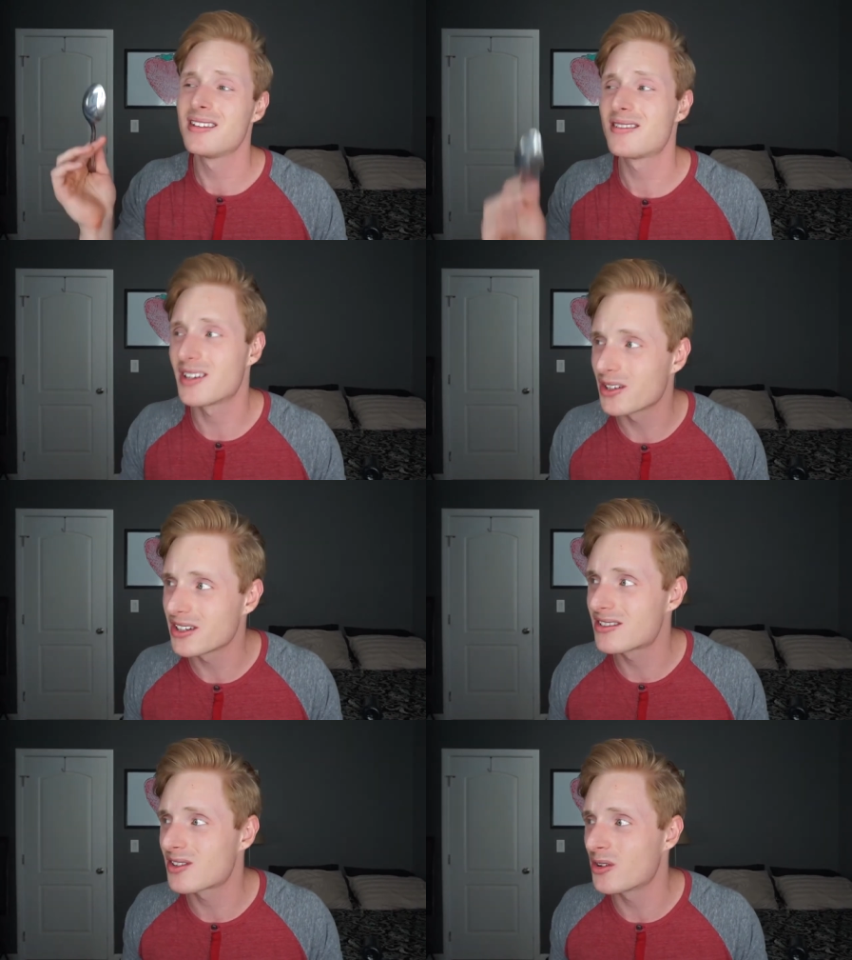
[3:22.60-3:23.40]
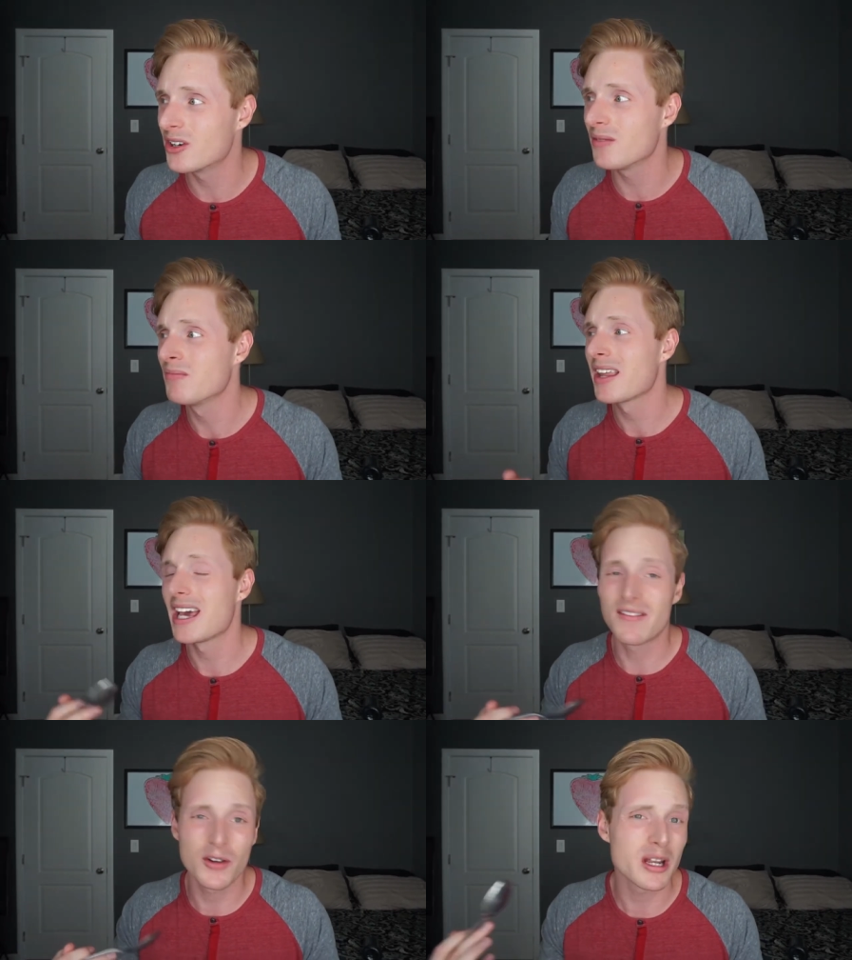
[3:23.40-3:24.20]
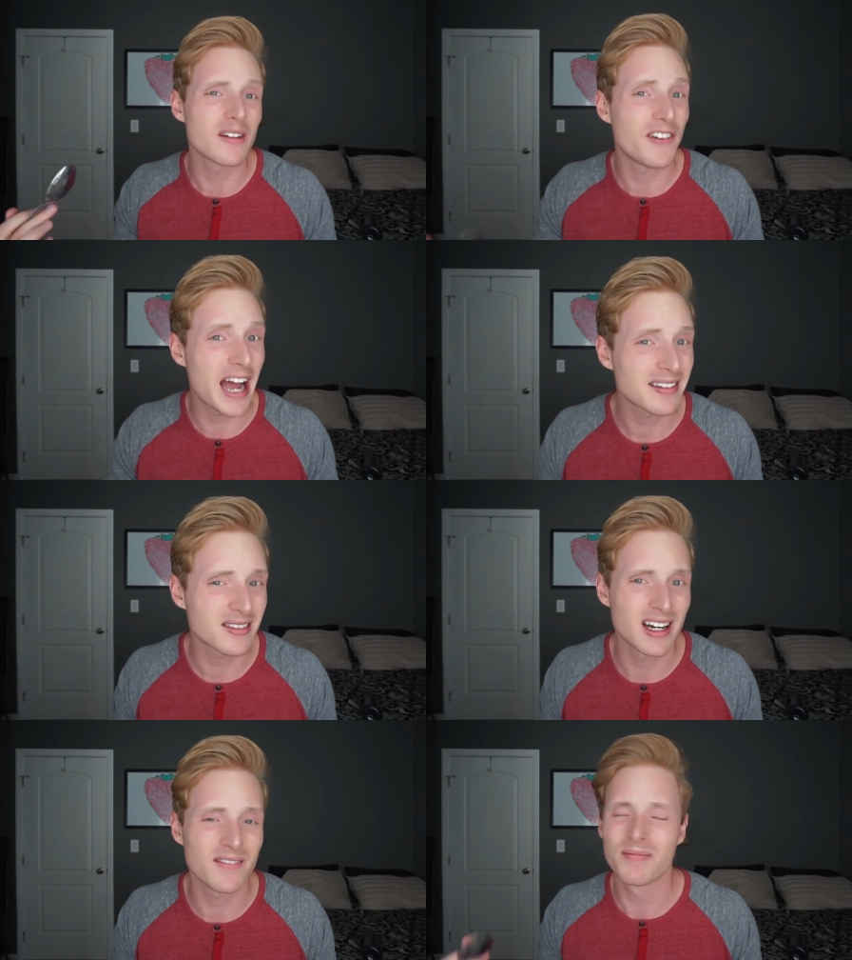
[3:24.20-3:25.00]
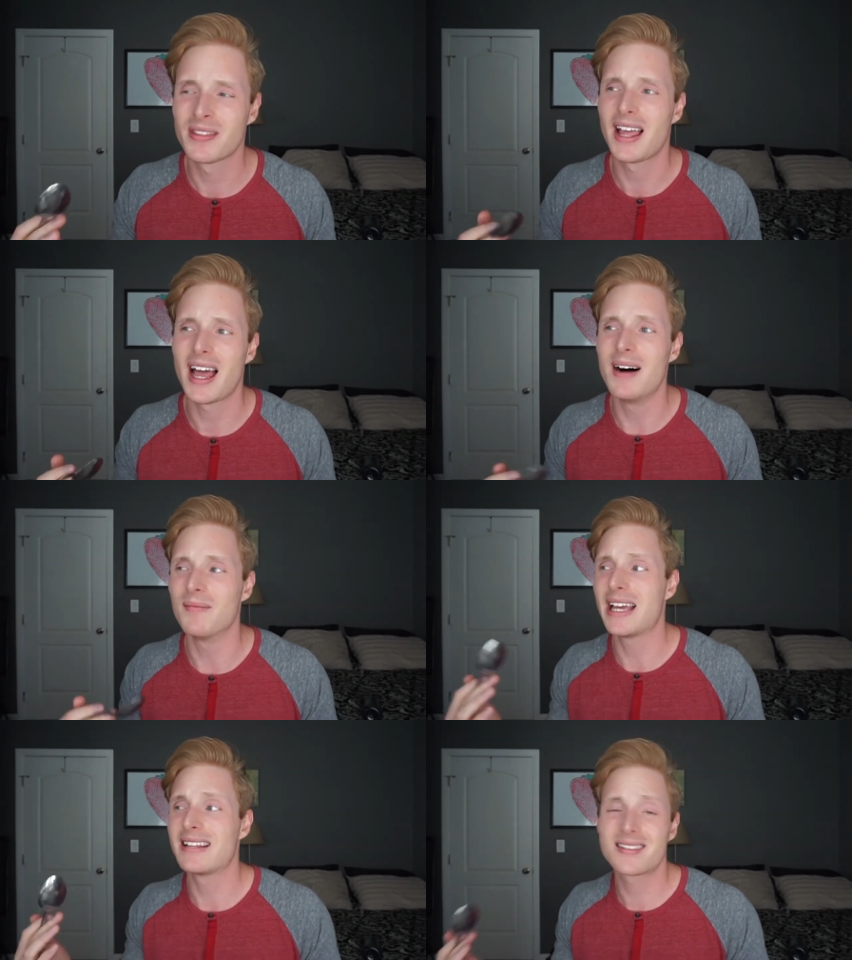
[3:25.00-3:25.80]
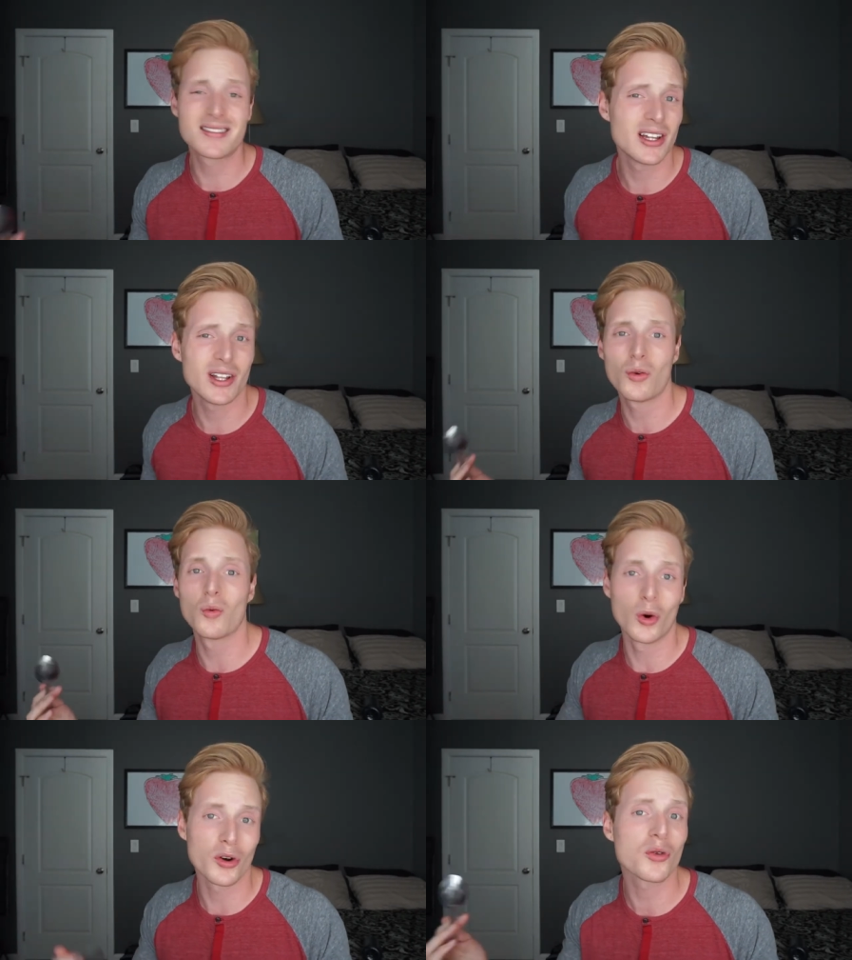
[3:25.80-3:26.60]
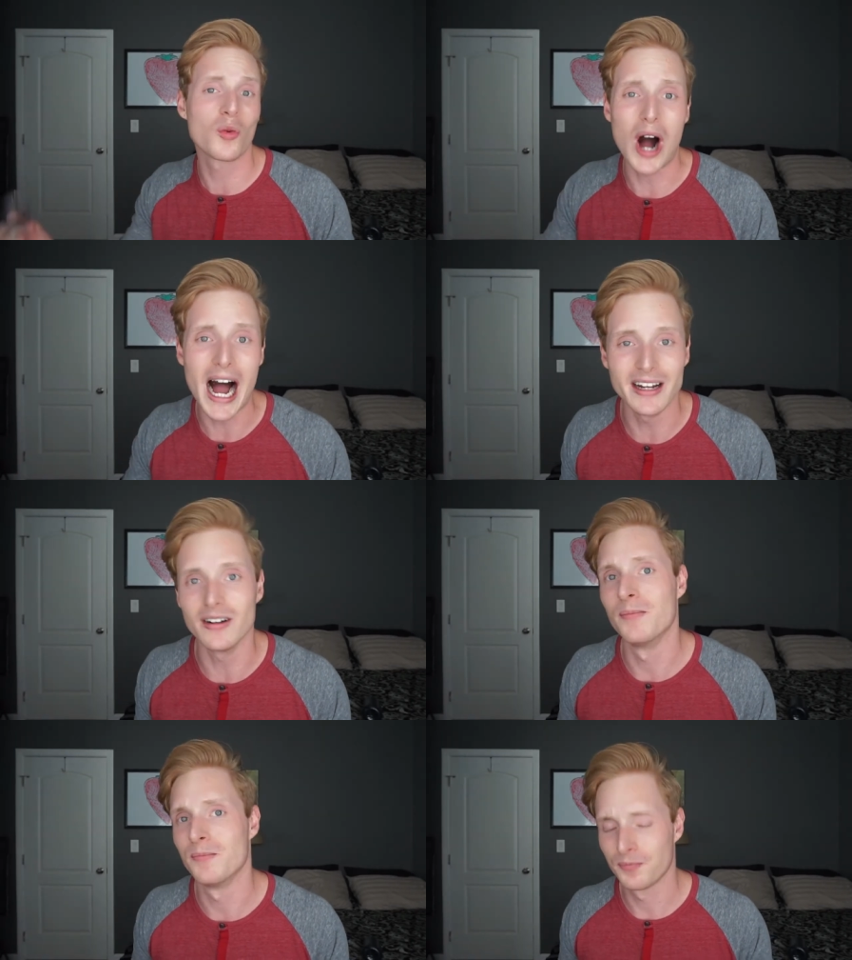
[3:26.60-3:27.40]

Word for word: Still a good cereal, and if you eat it fast enough, um, it's still worthwhile.